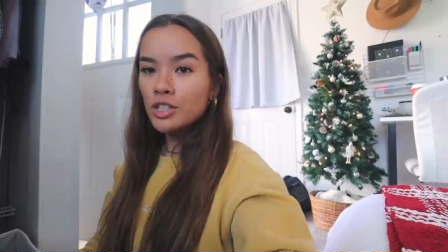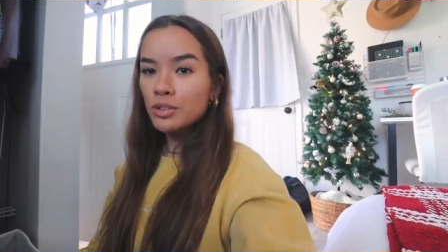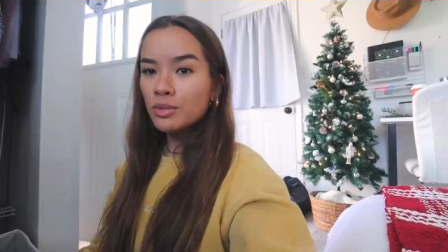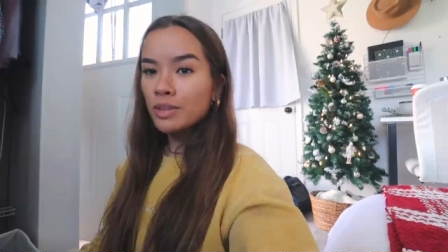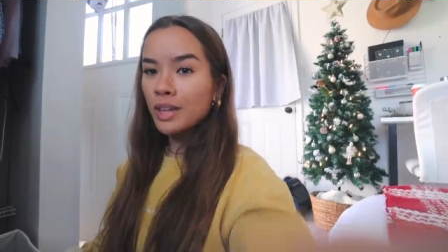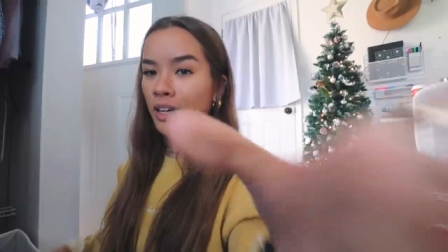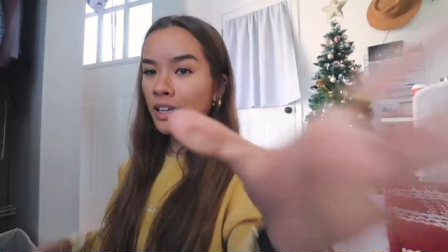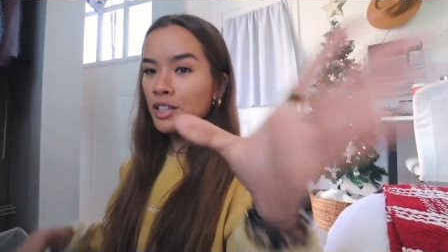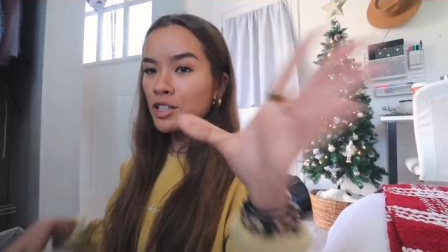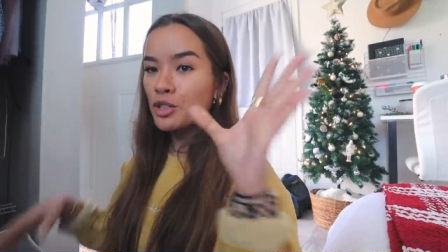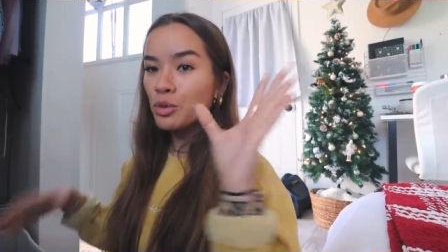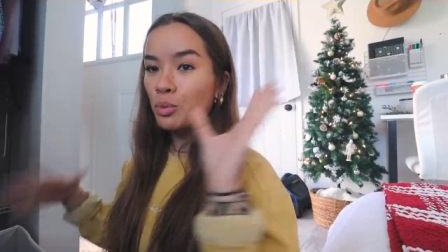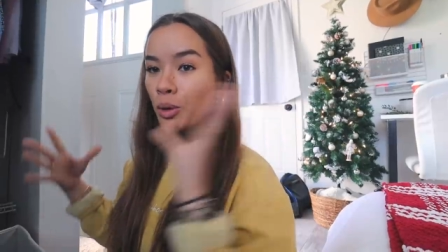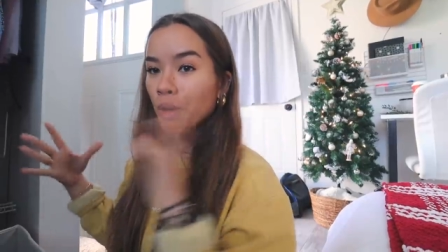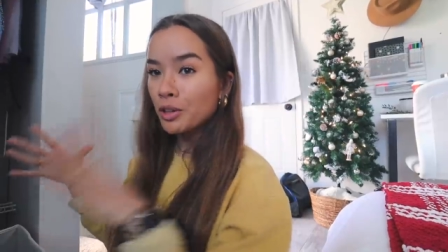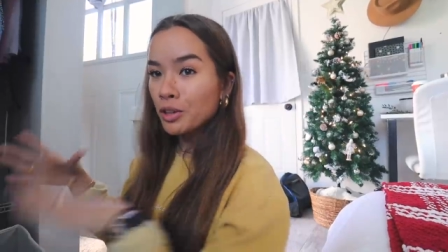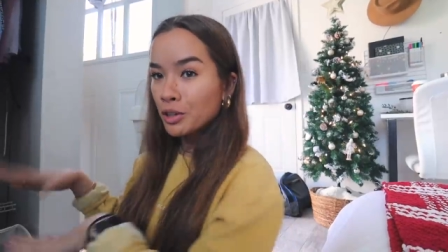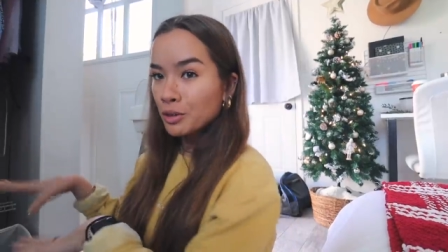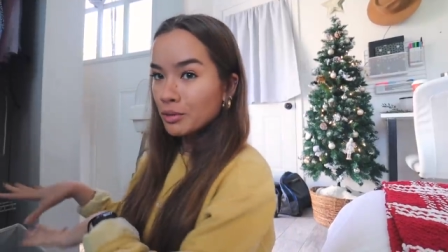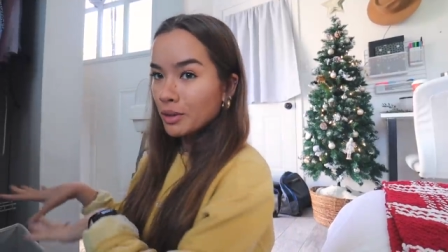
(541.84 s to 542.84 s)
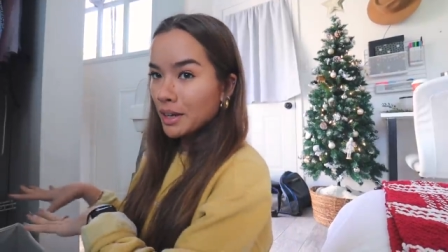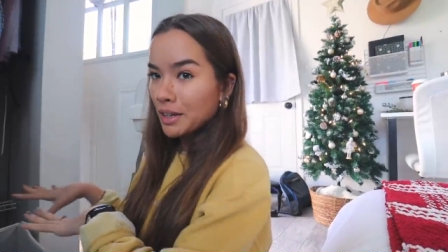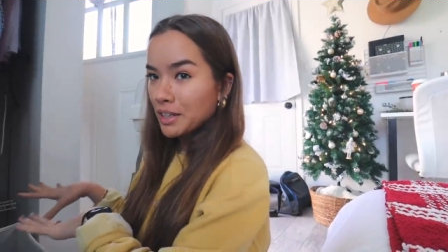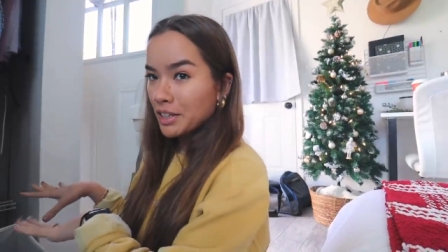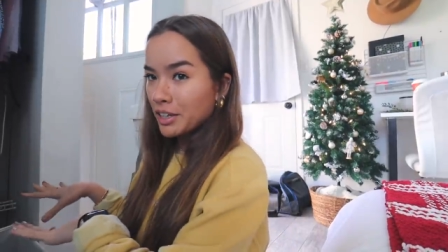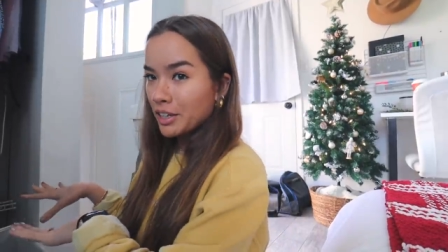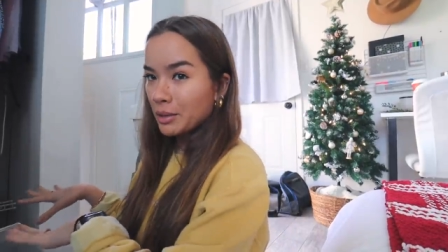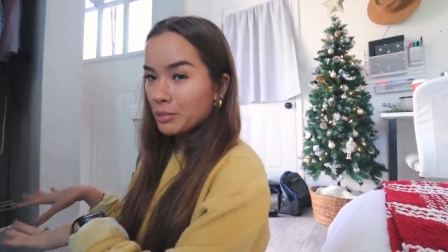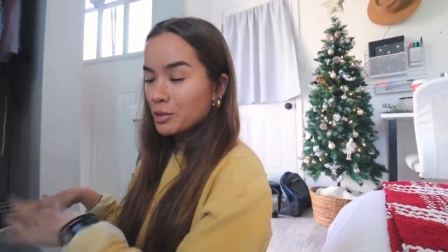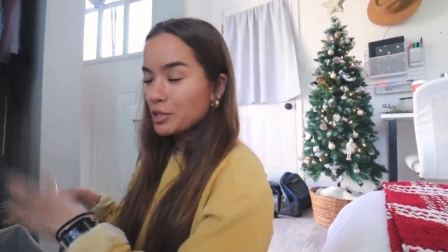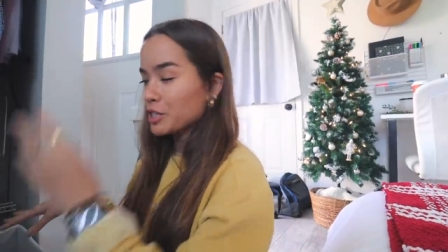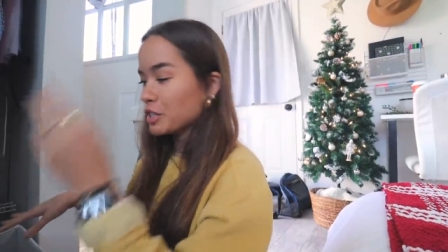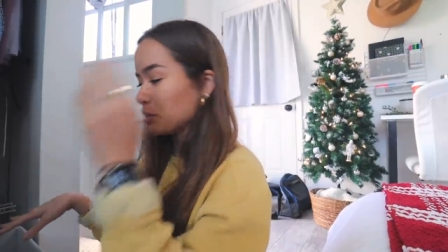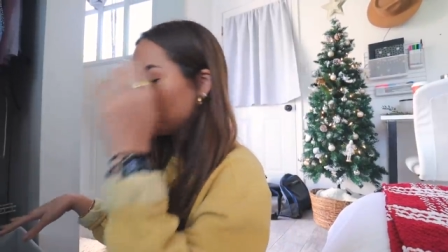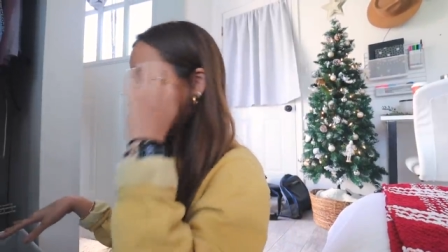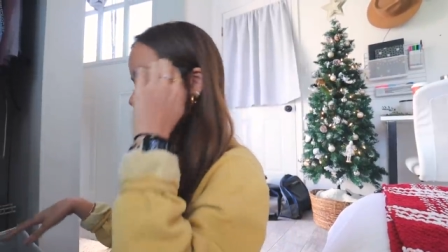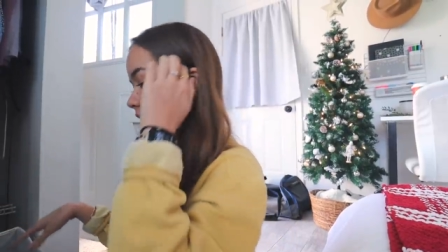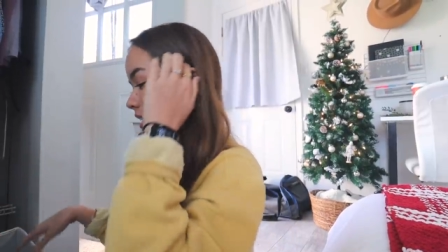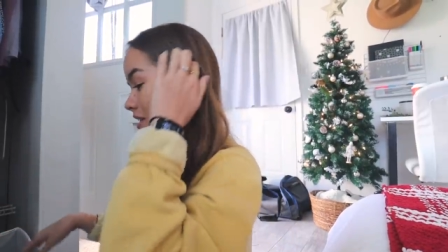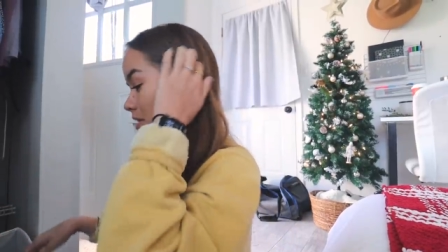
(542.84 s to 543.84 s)
so next, while they're right here, I'm just gonna
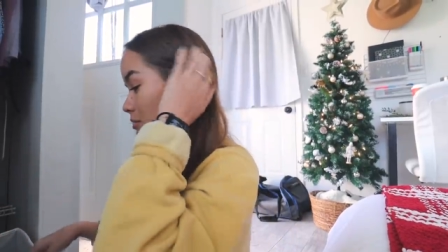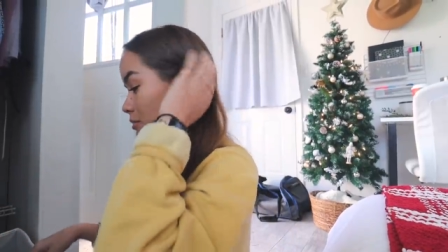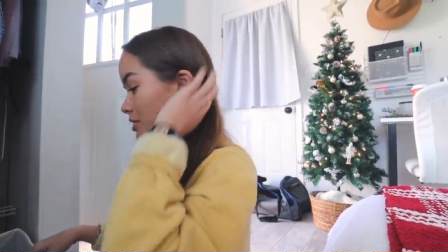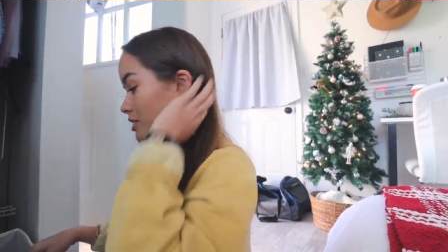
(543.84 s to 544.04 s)
pack some